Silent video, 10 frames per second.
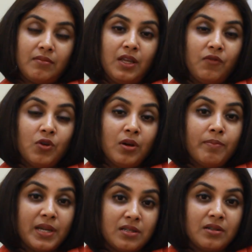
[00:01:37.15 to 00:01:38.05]
give you
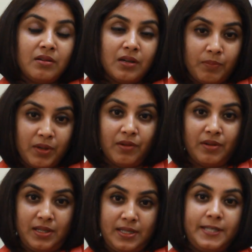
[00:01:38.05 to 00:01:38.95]
a better
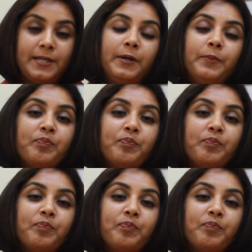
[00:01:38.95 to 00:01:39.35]
appearance.